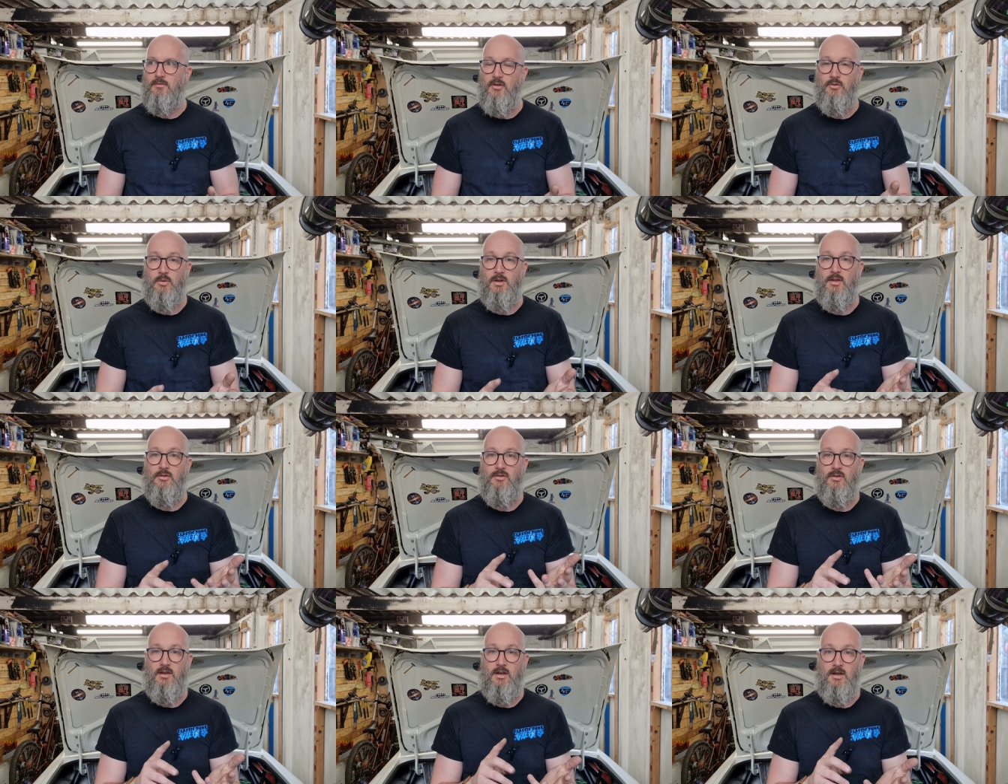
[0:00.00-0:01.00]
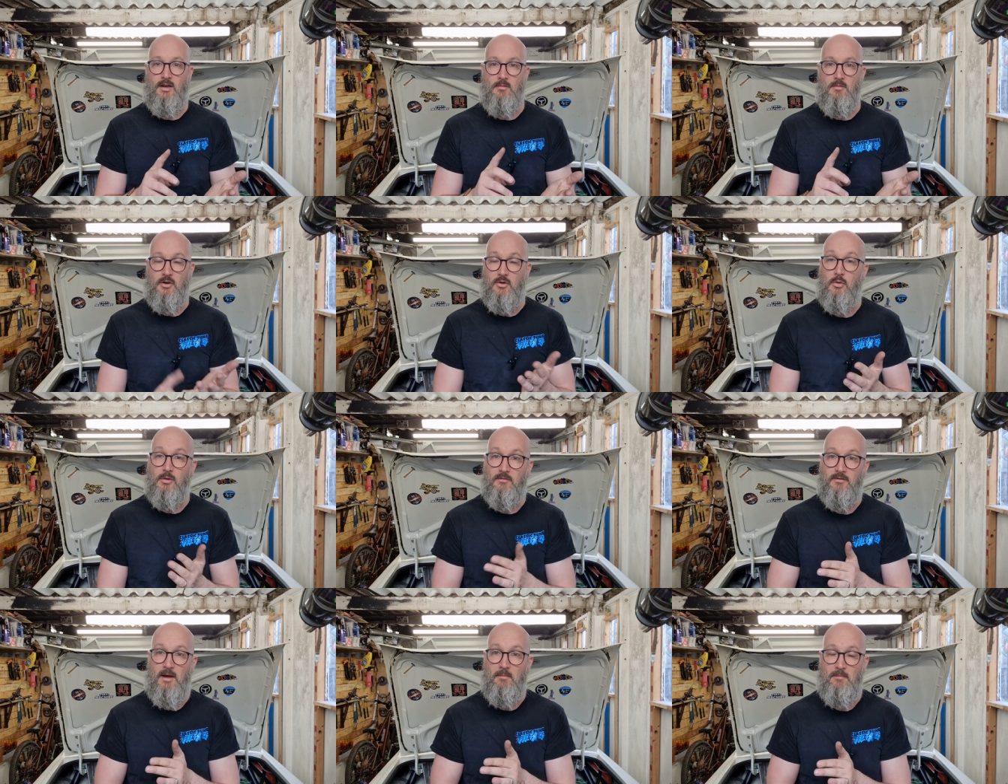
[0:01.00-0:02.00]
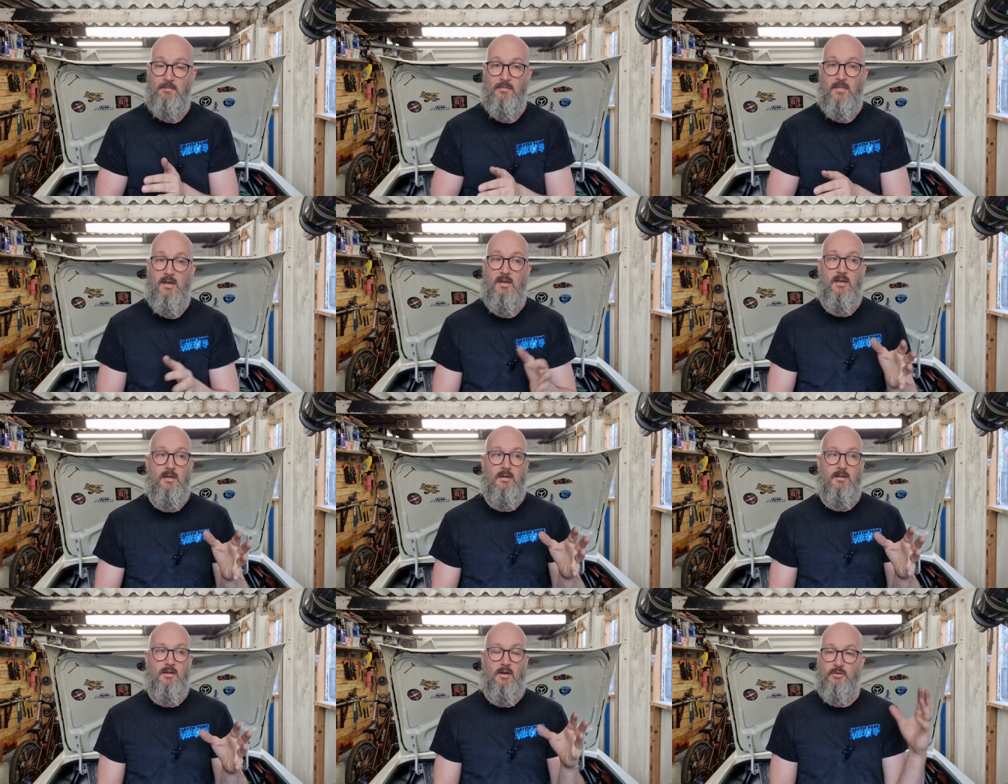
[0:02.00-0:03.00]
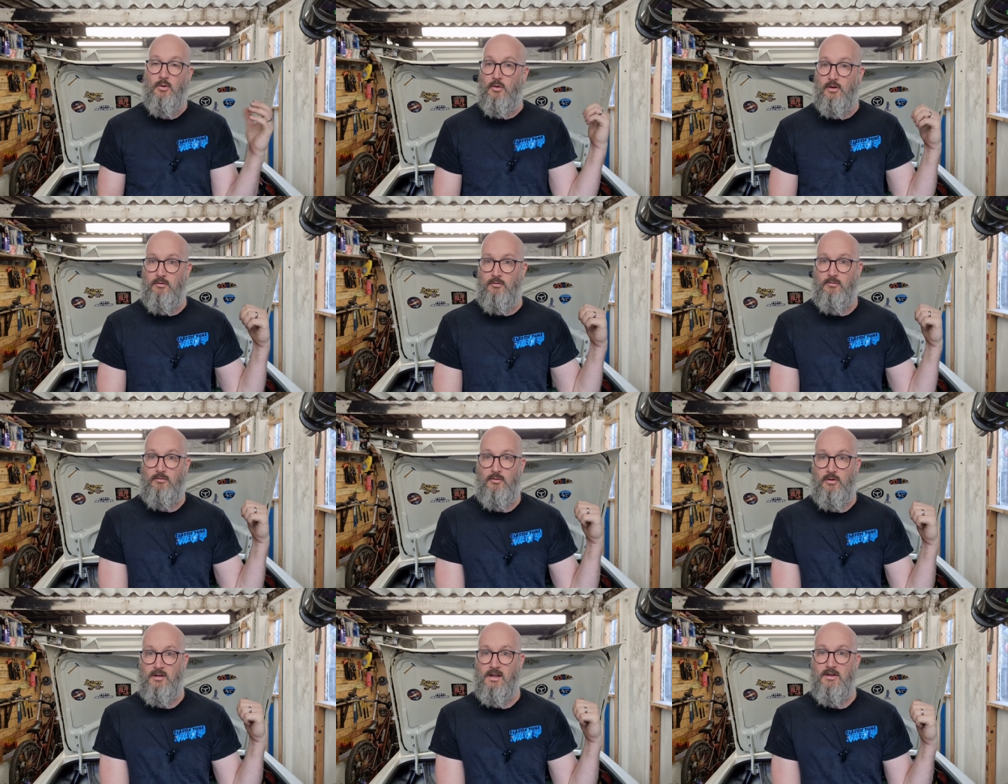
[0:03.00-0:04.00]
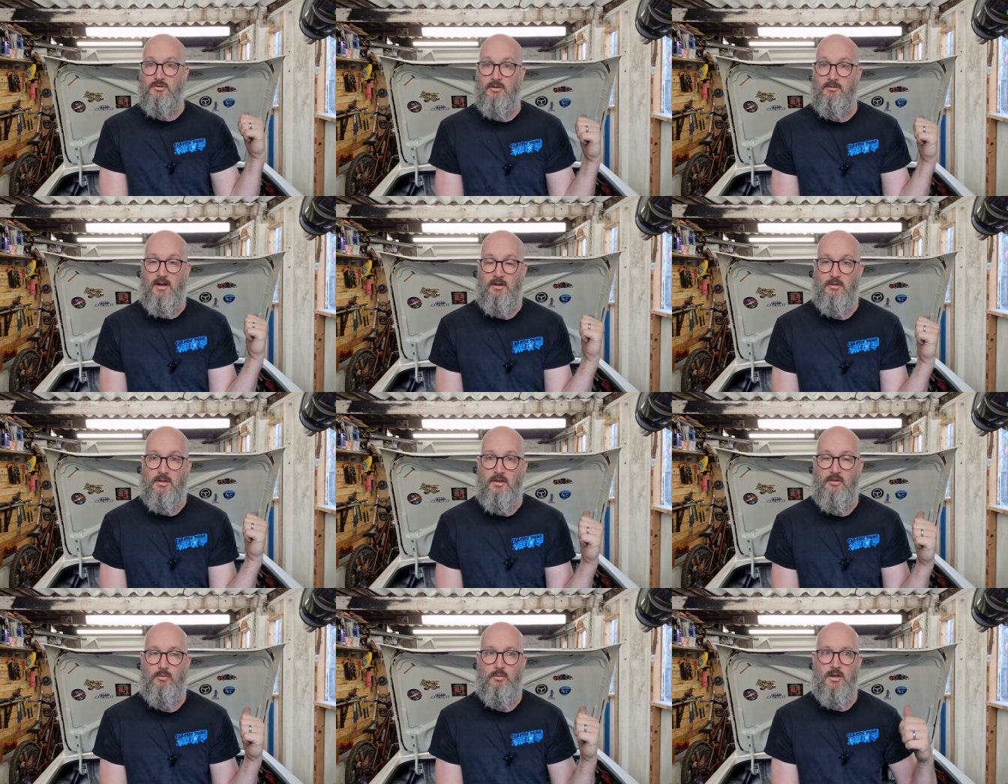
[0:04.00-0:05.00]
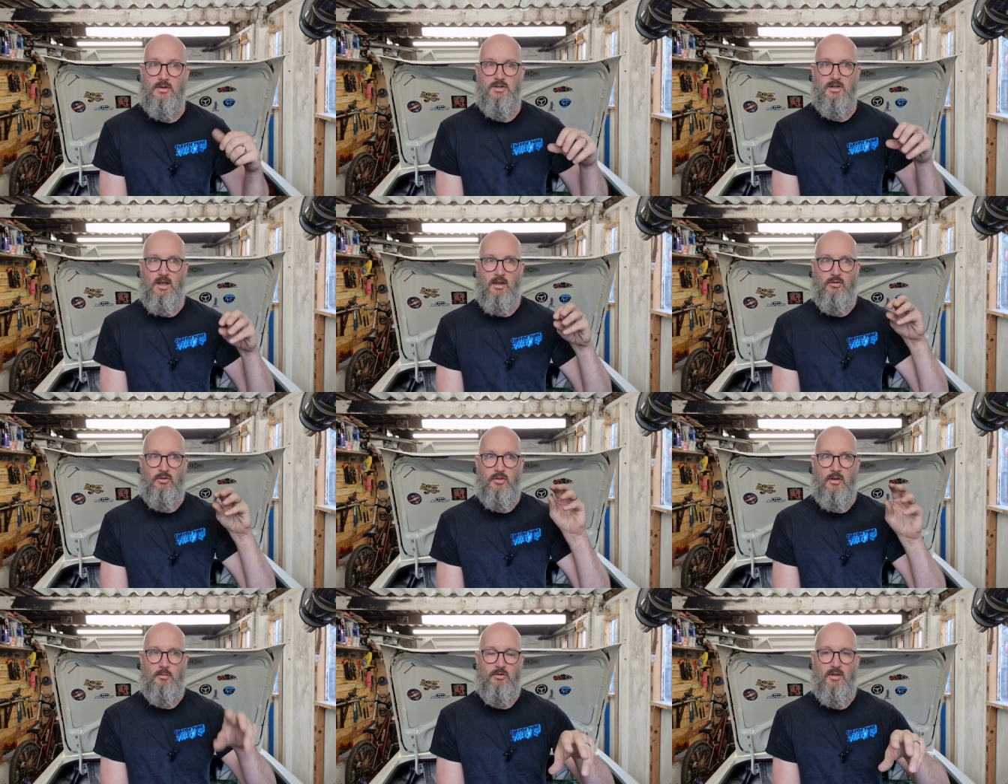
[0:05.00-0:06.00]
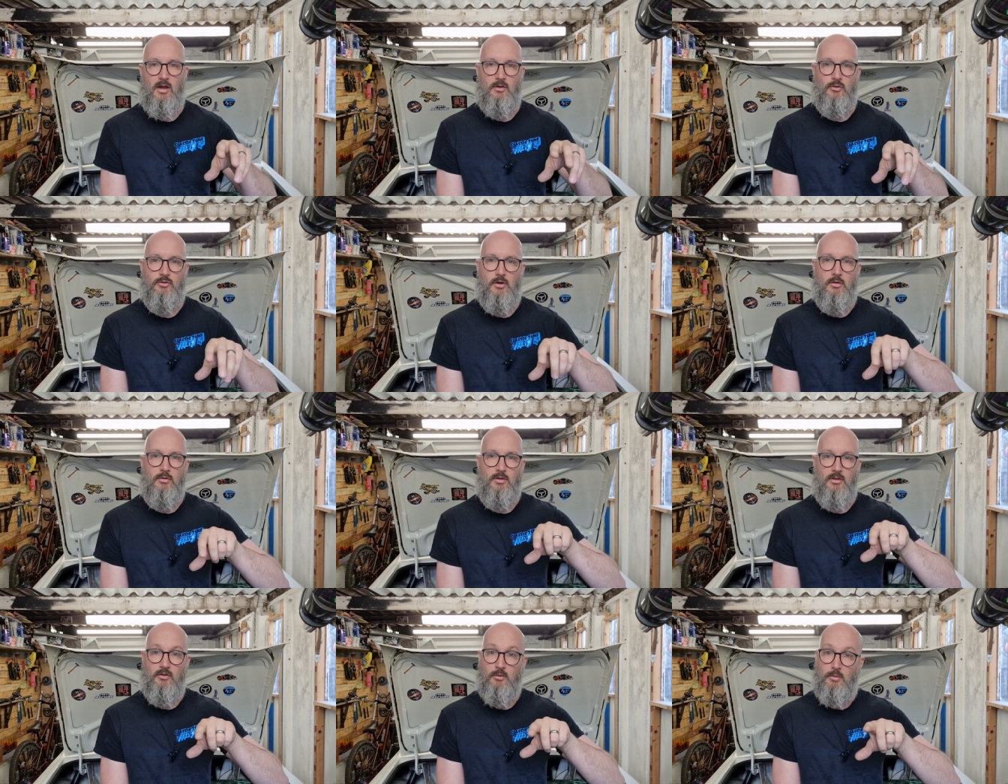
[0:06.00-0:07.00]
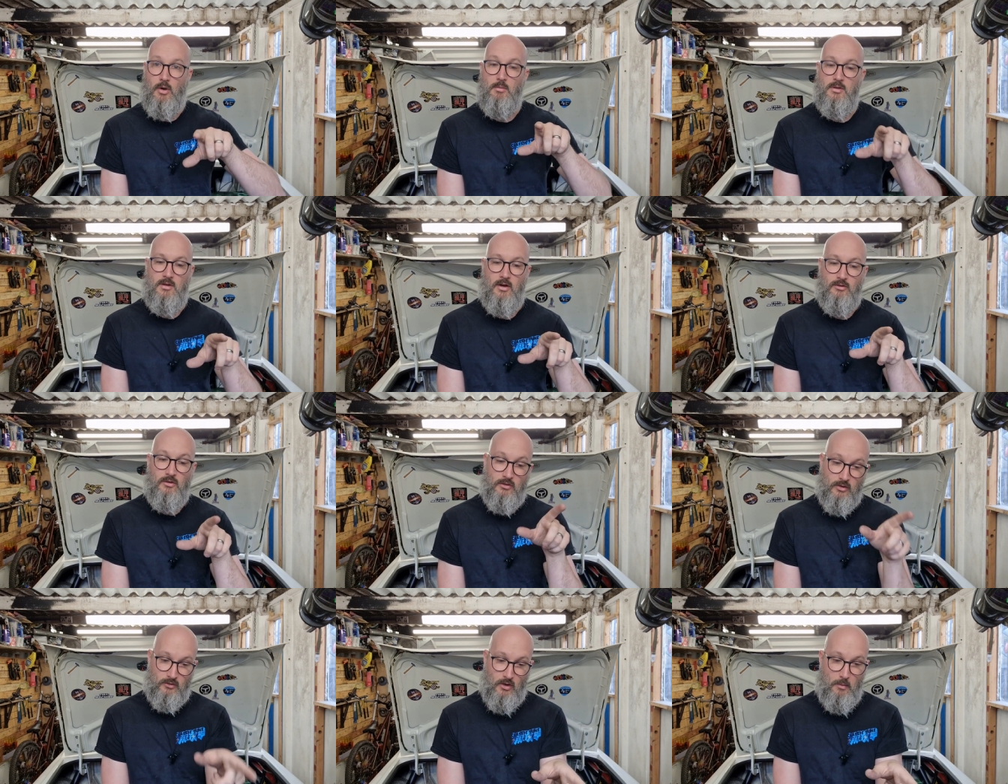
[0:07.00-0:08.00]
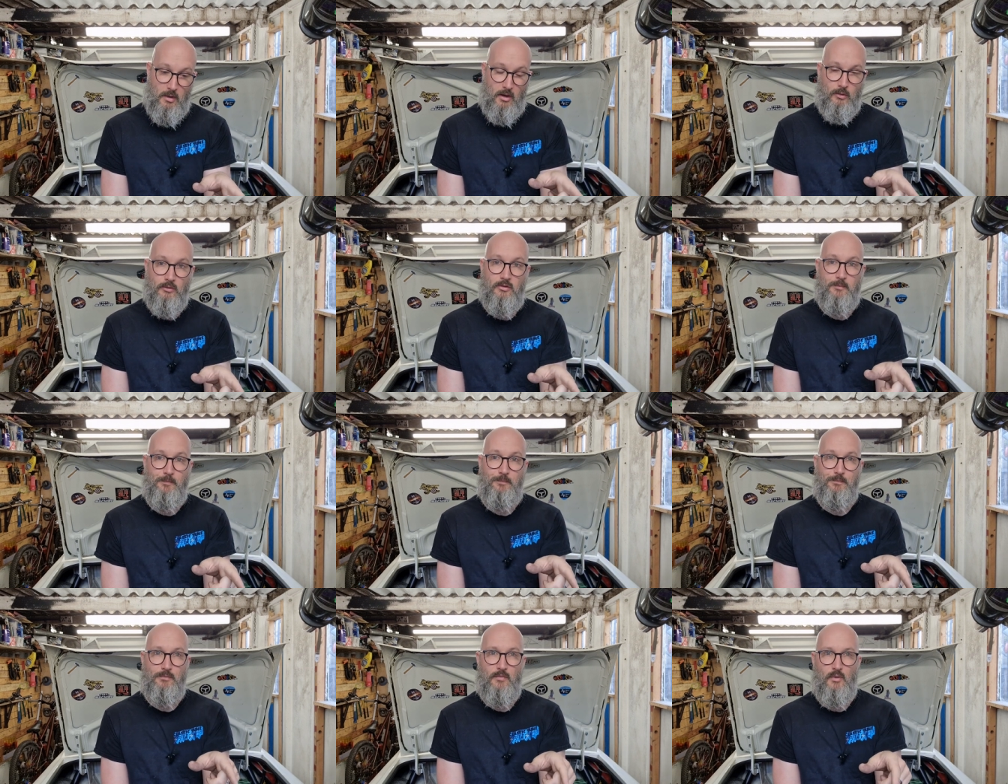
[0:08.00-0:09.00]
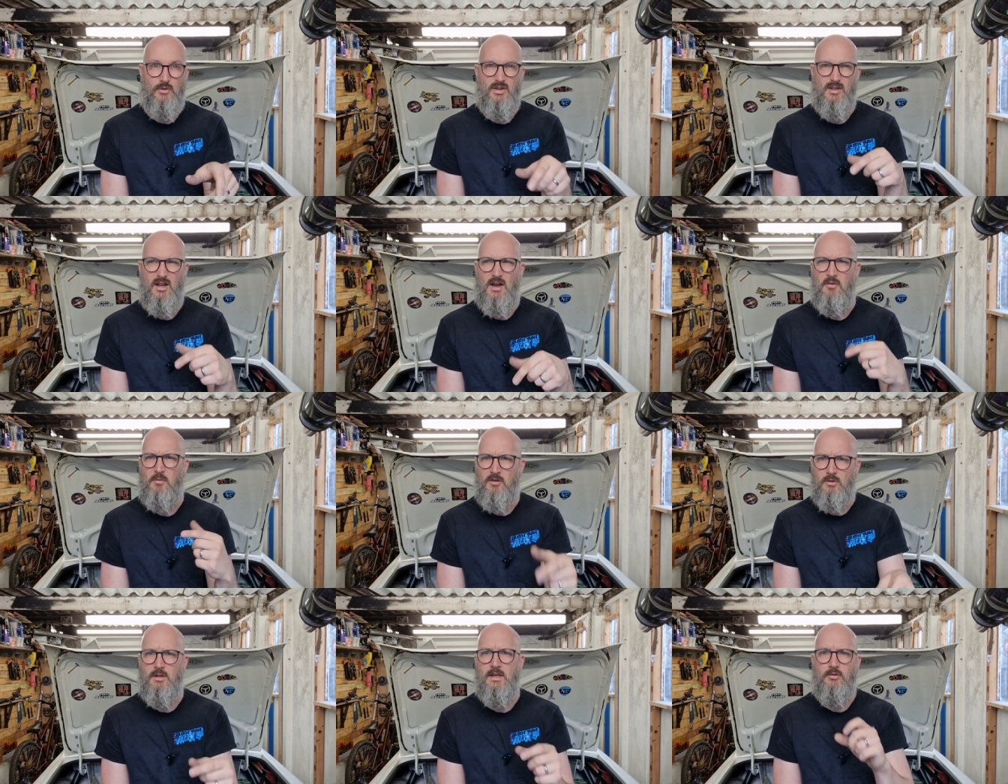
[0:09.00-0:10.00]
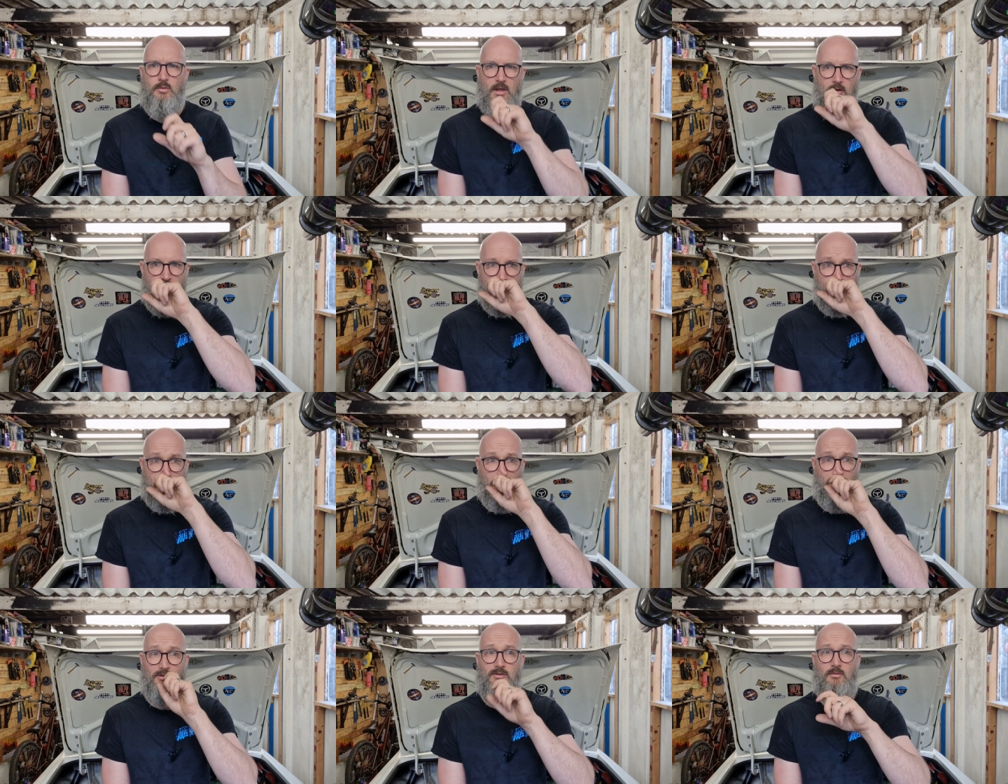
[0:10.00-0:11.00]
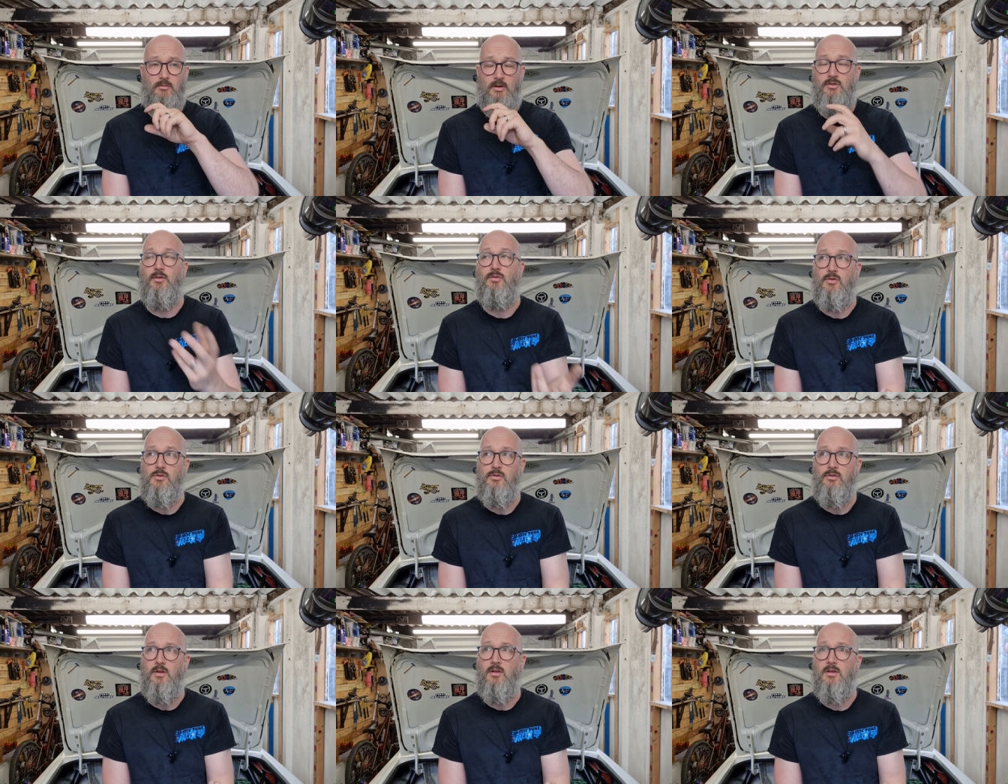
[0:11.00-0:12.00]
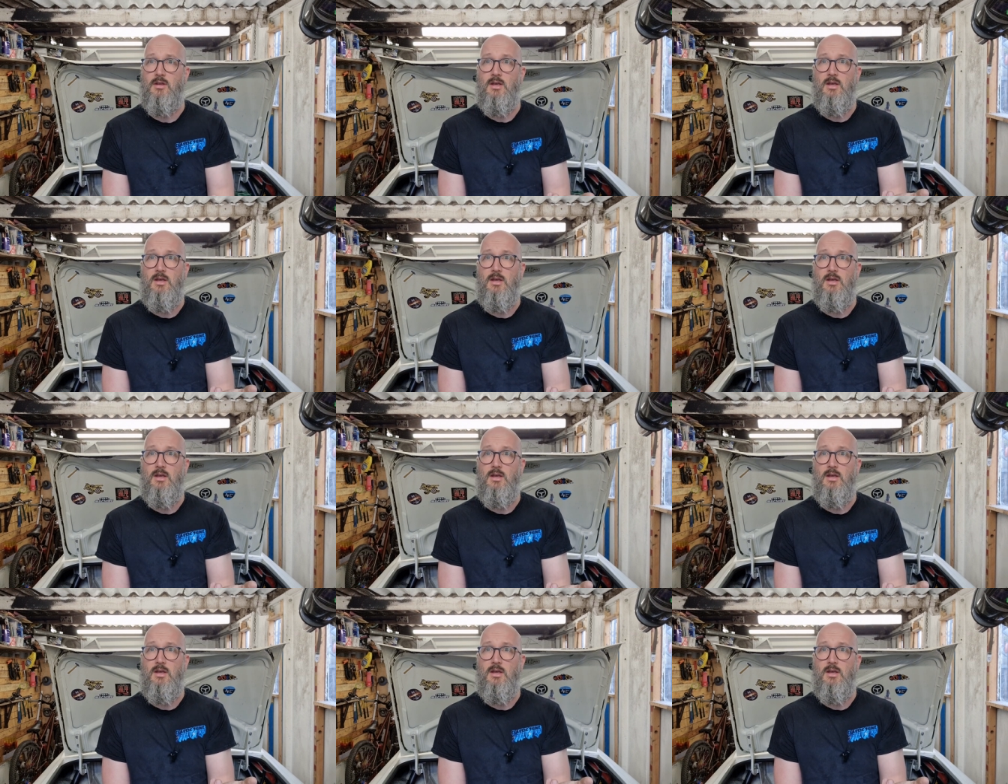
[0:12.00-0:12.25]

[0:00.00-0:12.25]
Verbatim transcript: First one is um, a coolant fan. Now I do already run an electric fan on this, which is thermostat controlled. There's a probe that goes into the top hose which I did have a few leaks with it originally, but which I've sorted.